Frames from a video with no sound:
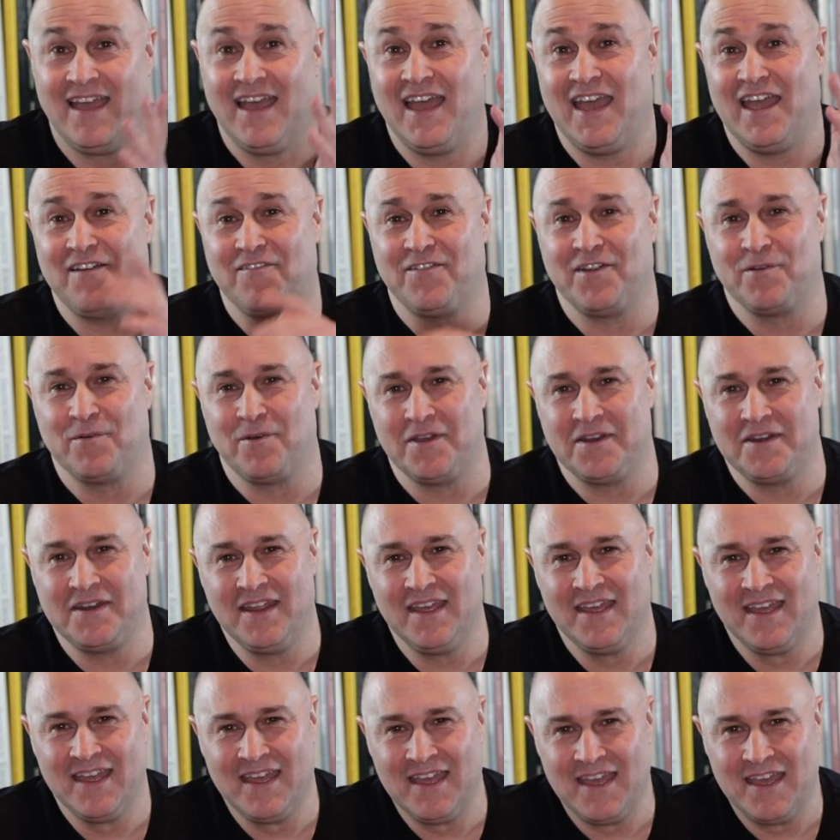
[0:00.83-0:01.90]
Hey
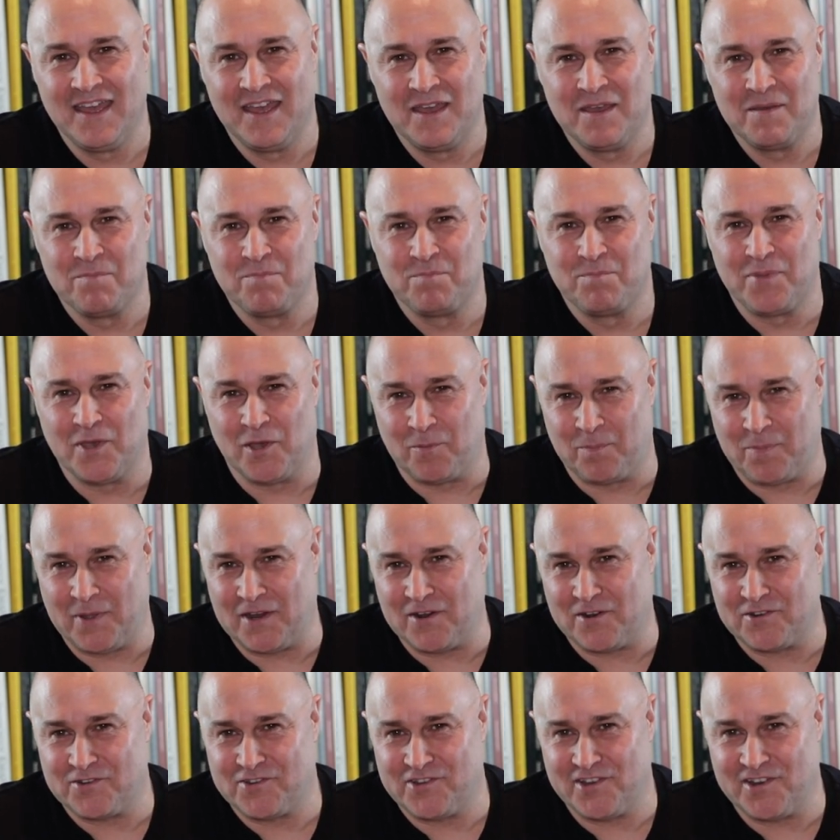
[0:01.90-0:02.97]
everyone, Bill
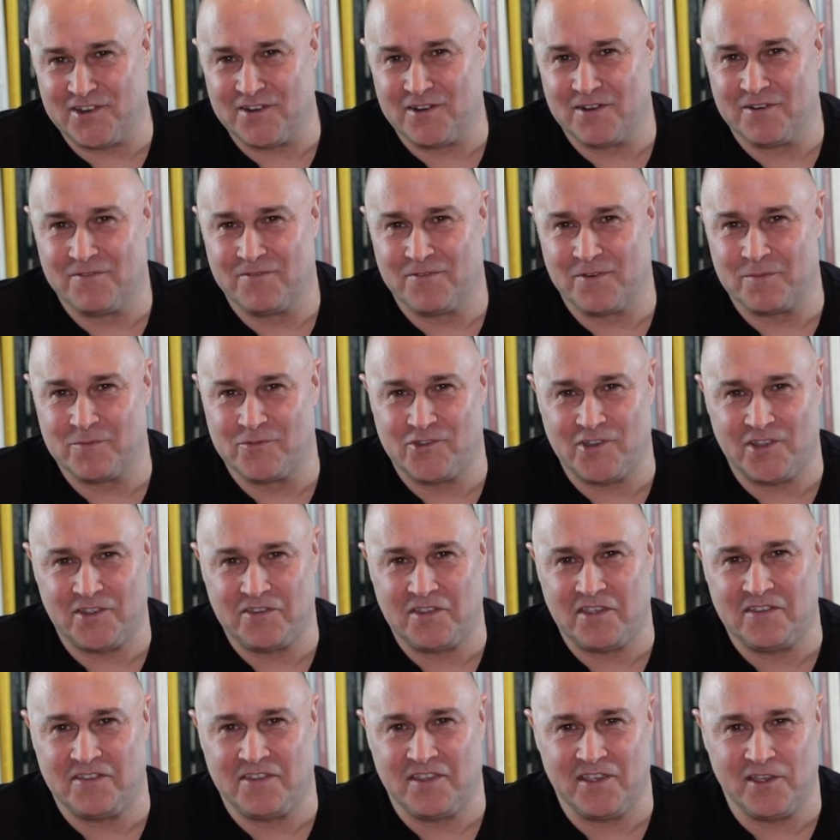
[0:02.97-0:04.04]
Parrish here from
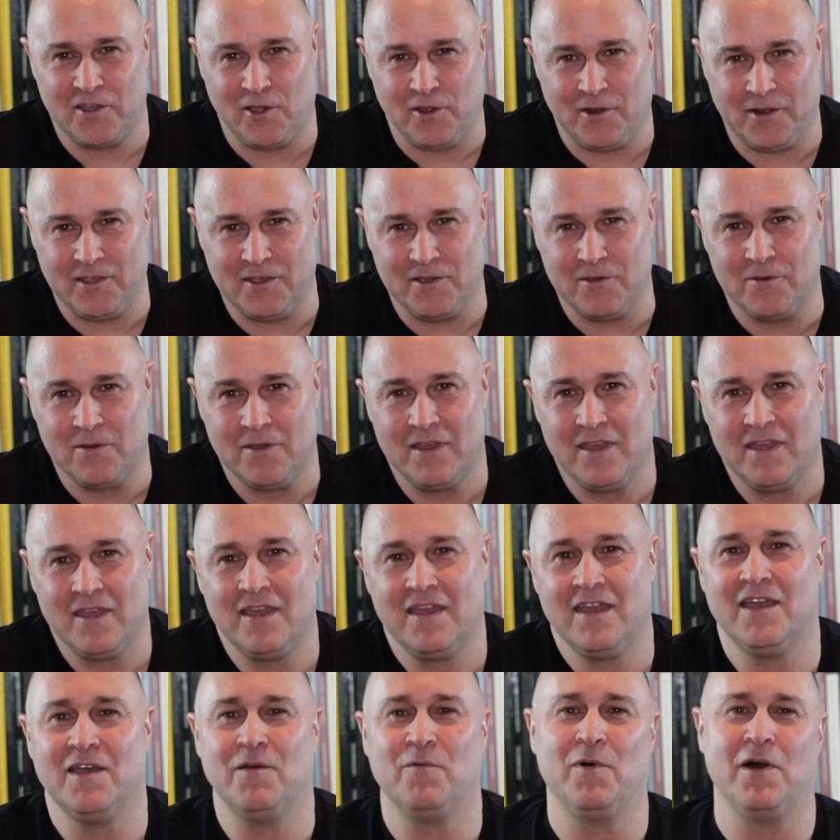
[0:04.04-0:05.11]
GTT Audio,
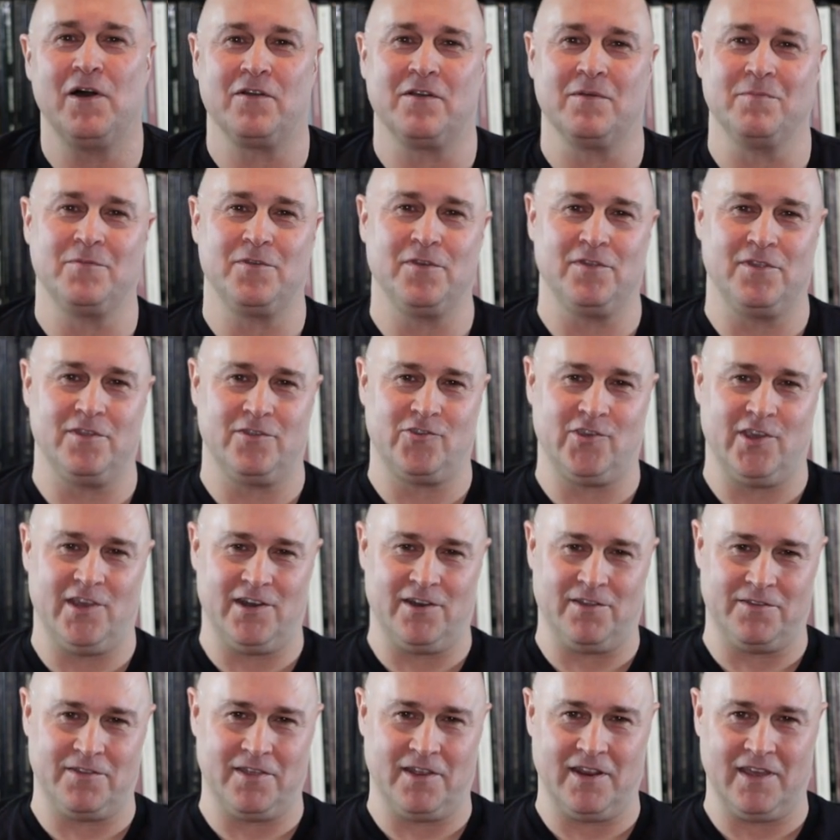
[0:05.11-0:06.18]
and welcome to the
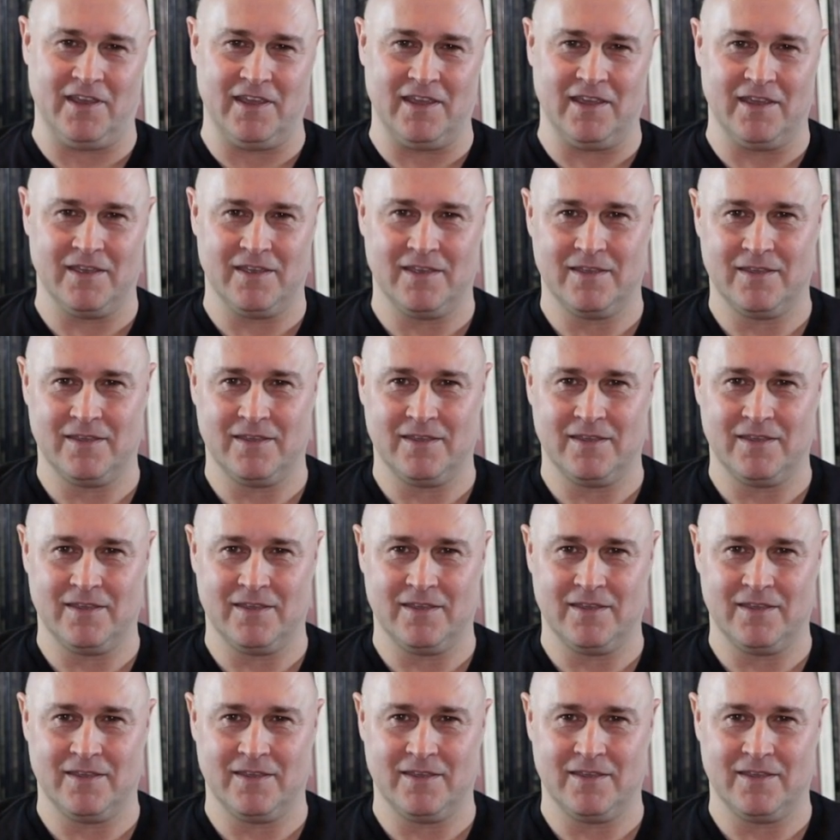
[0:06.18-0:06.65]
channel today.